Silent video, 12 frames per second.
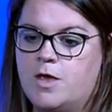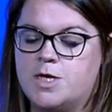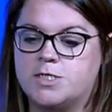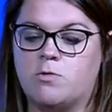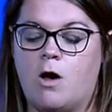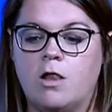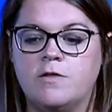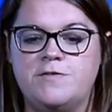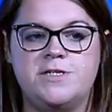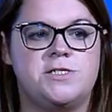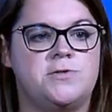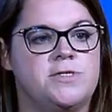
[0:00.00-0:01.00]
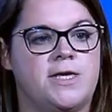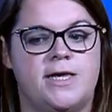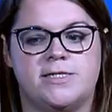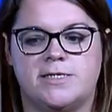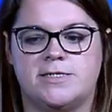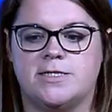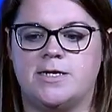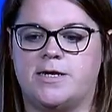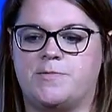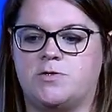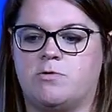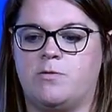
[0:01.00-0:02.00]
So all of these use cases lead up
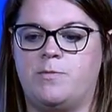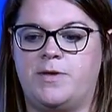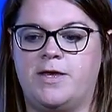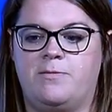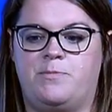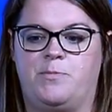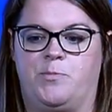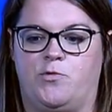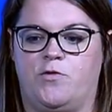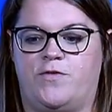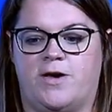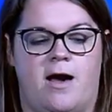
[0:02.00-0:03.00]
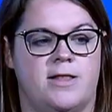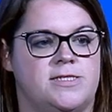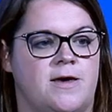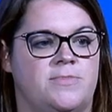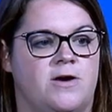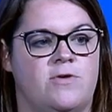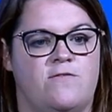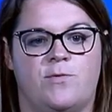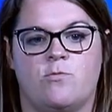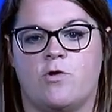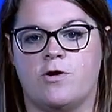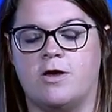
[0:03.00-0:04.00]
to our big proof of concept that we've
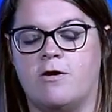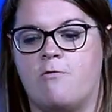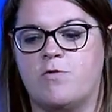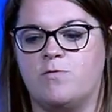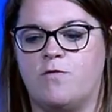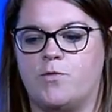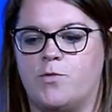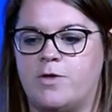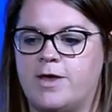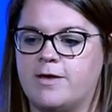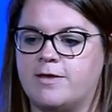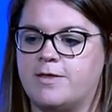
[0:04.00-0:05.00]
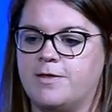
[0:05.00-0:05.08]
been working on with Movable Ink.